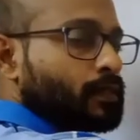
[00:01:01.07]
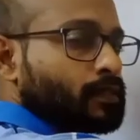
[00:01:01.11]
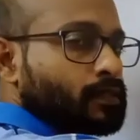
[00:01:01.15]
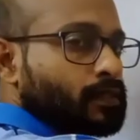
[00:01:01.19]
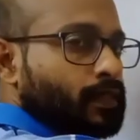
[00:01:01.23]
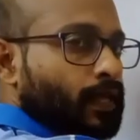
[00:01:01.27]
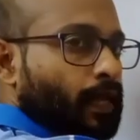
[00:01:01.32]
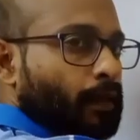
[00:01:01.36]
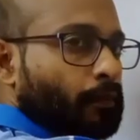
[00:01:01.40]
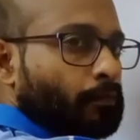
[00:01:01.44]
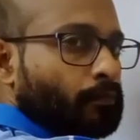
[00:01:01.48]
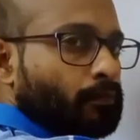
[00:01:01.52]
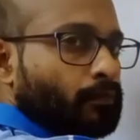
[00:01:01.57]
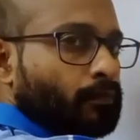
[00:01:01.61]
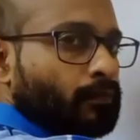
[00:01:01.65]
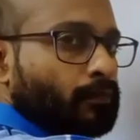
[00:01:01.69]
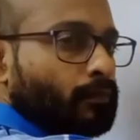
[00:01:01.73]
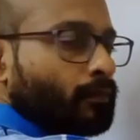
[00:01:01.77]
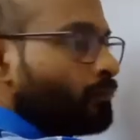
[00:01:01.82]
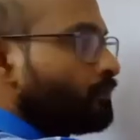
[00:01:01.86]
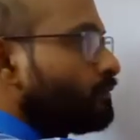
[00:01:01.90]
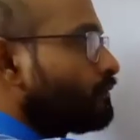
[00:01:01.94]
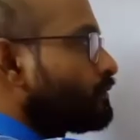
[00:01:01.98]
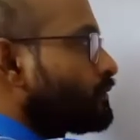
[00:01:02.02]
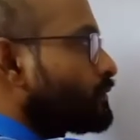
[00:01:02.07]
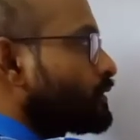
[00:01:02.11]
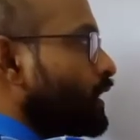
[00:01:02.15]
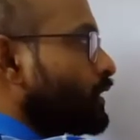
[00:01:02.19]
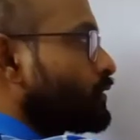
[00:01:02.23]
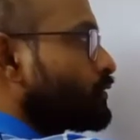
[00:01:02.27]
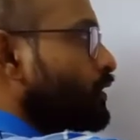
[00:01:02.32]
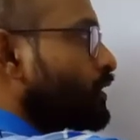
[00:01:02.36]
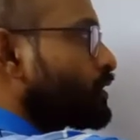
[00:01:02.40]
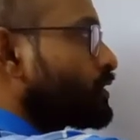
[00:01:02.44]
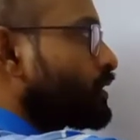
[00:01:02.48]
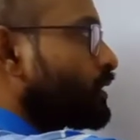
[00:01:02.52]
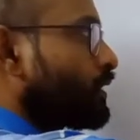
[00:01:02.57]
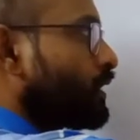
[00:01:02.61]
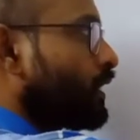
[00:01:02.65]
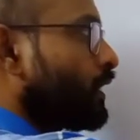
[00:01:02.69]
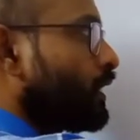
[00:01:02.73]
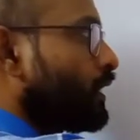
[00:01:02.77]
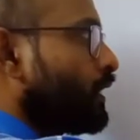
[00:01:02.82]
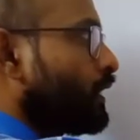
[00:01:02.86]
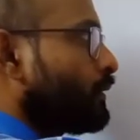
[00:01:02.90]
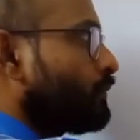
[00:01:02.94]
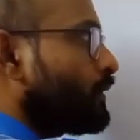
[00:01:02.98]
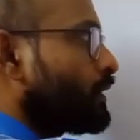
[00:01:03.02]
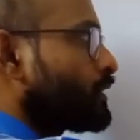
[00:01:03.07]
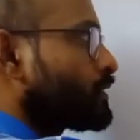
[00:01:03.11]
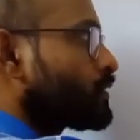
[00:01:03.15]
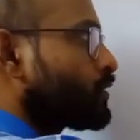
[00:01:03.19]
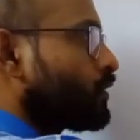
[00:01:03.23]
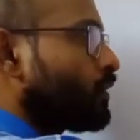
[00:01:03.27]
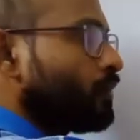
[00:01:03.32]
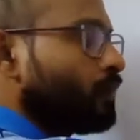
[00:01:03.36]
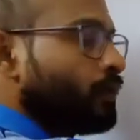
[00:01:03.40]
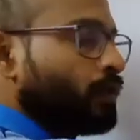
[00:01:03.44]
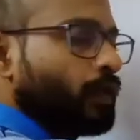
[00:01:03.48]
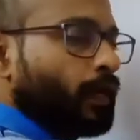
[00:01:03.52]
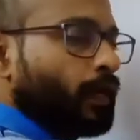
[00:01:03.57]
the same. Saturation current depends on